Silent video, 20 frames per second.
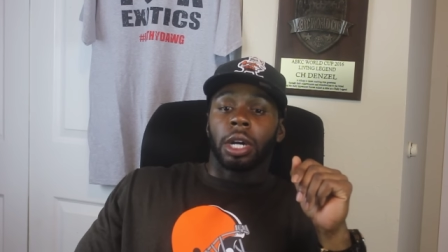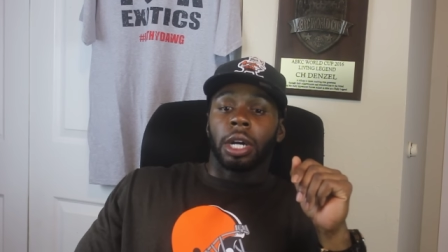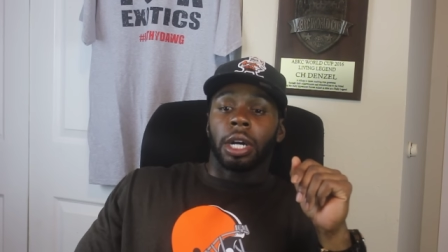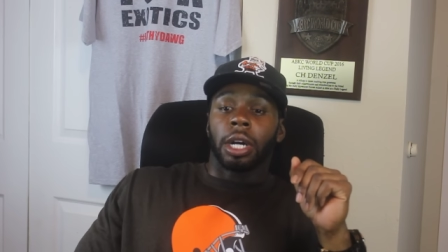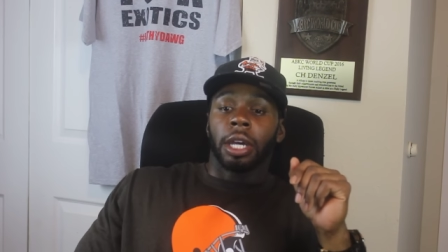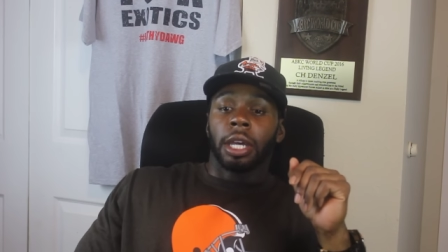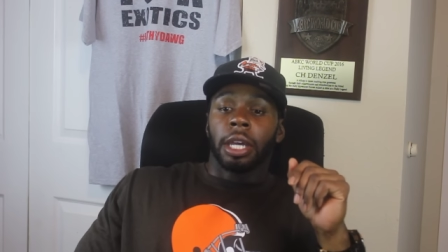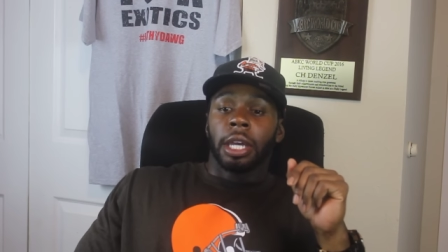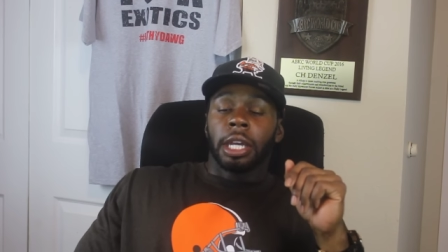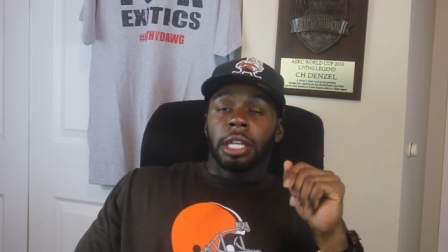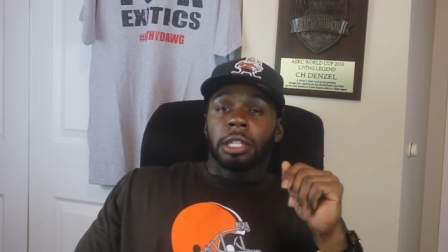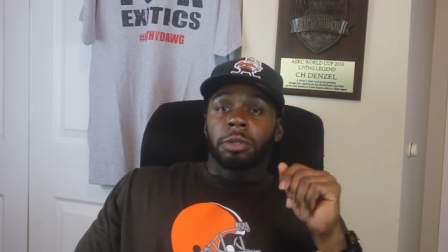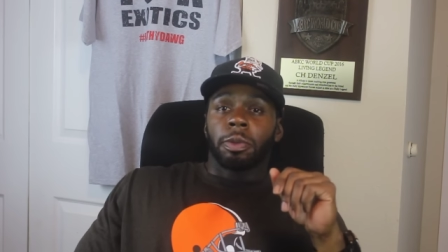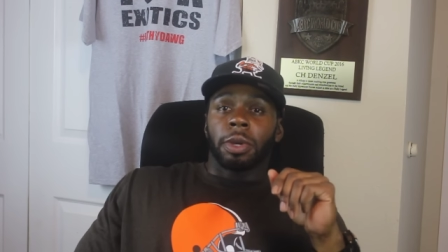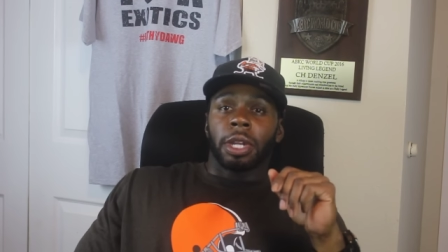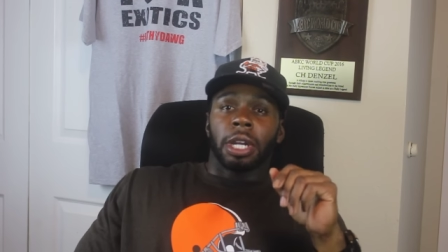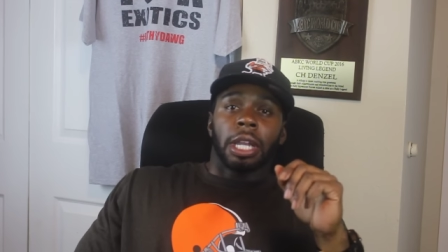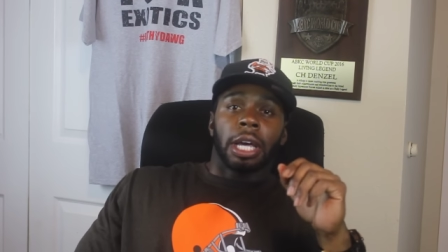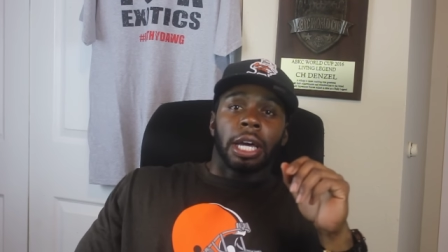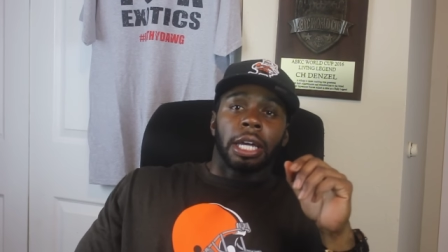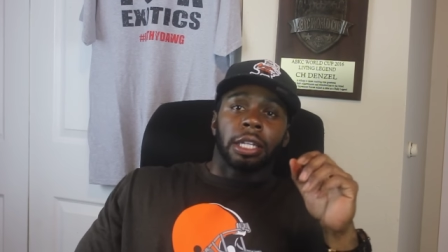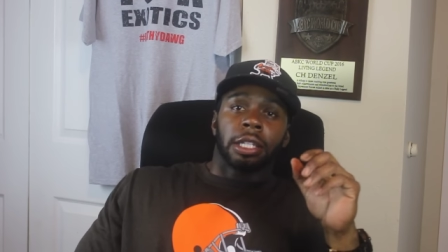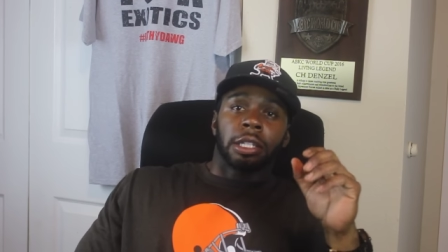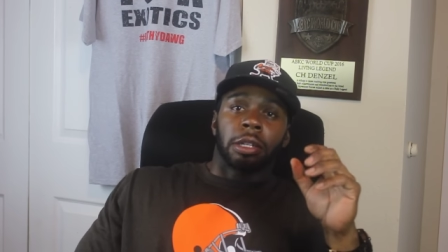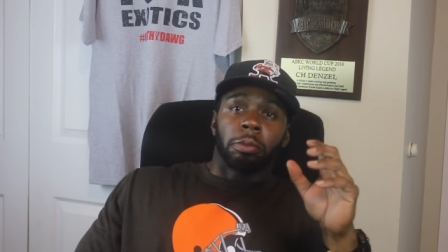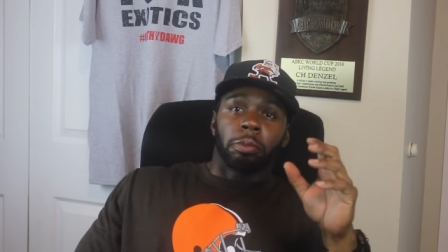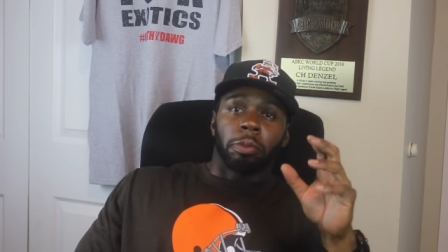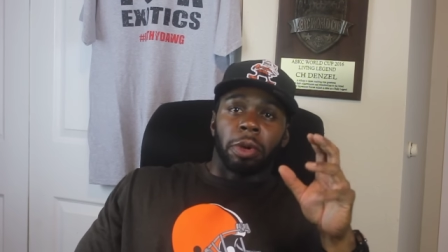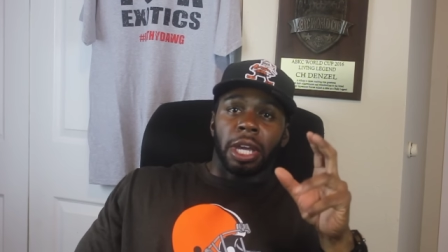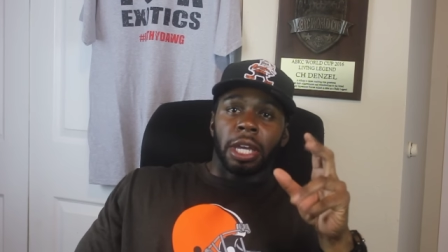Uh, it's been a lot of
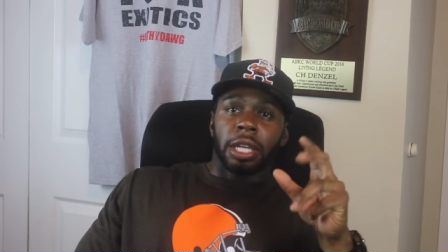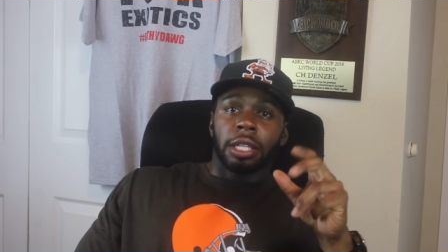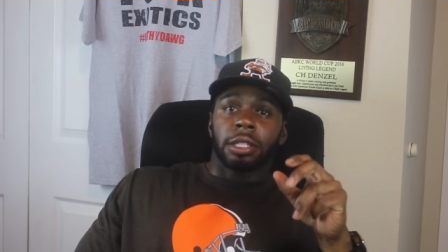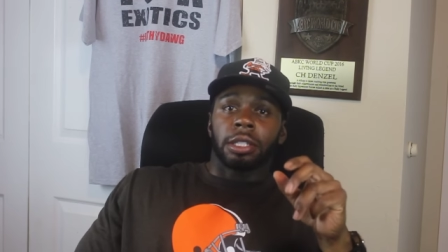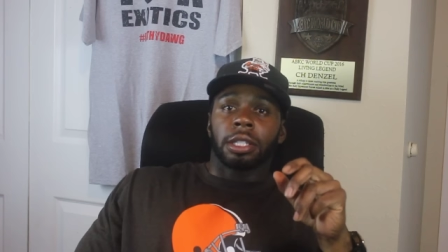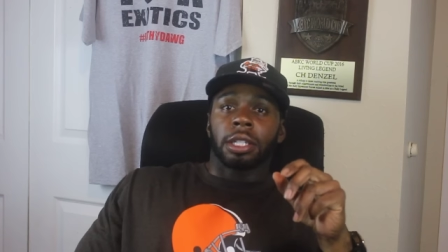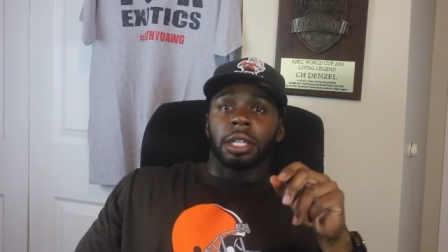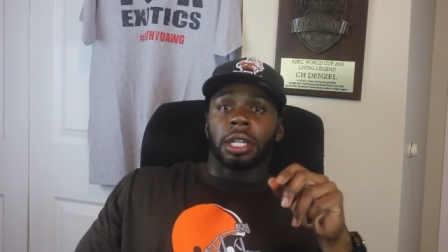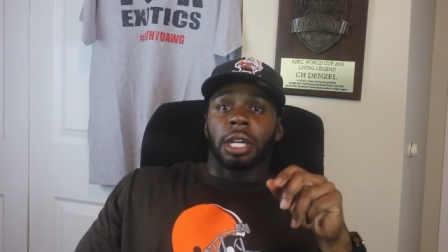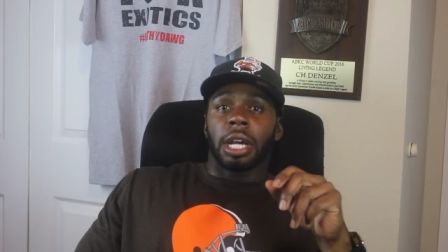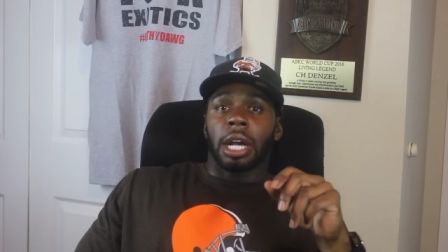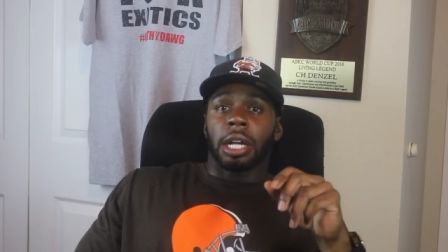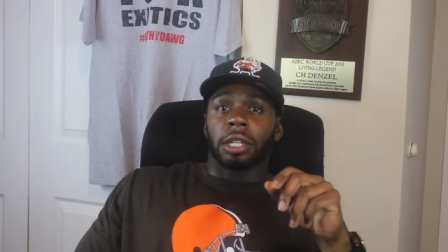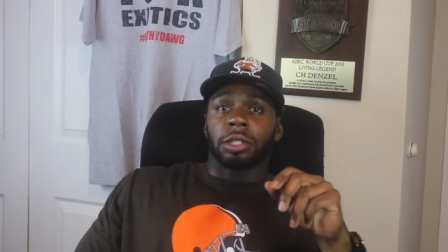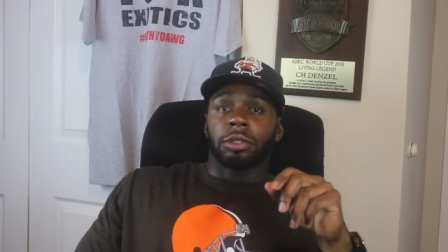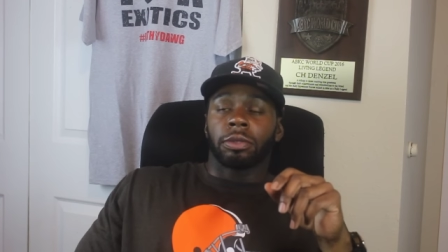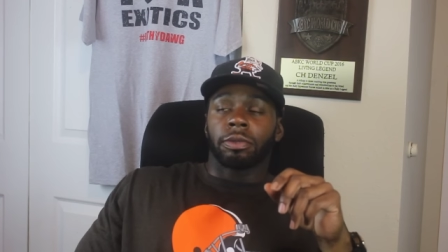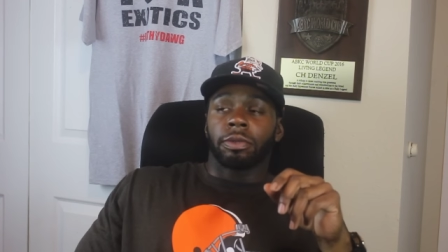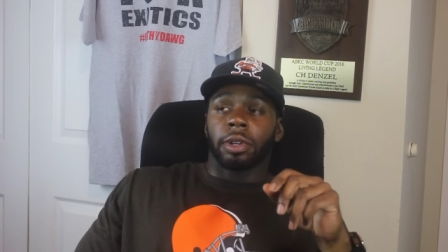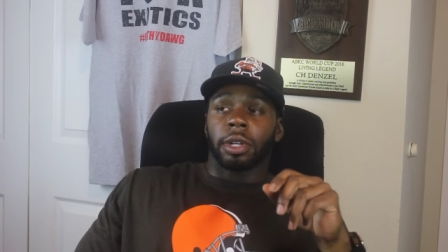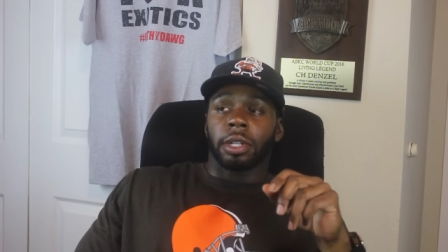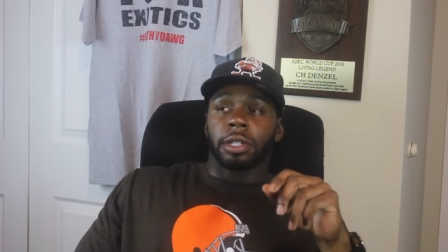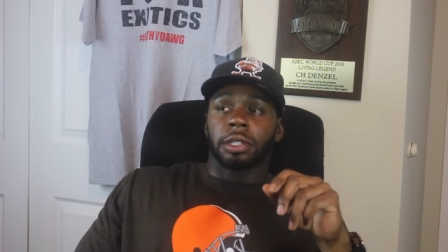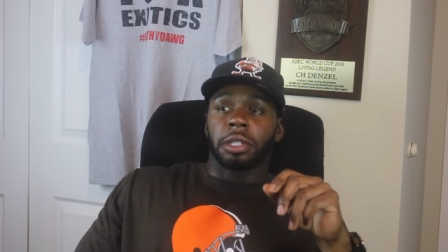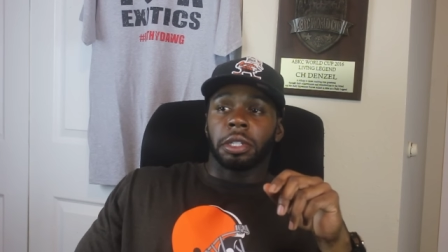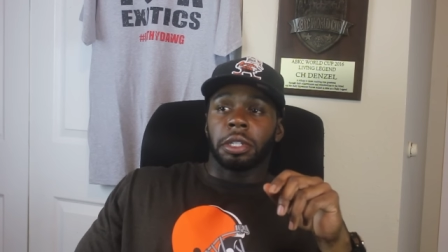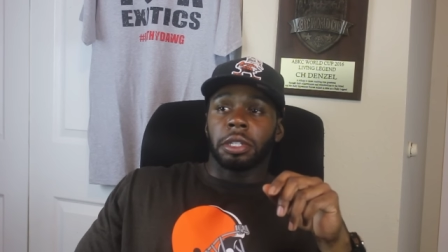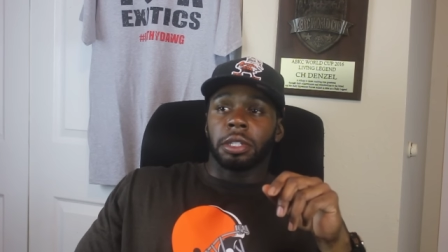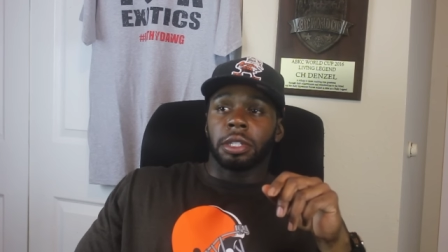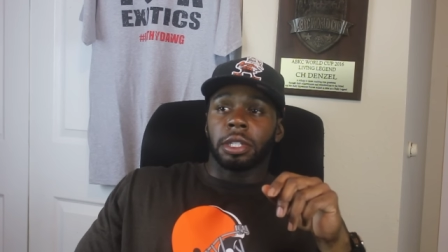debates and
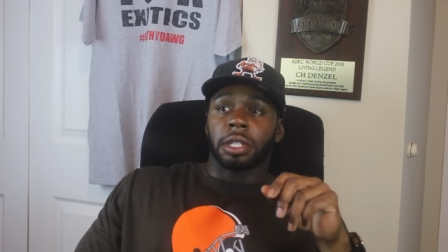controversies.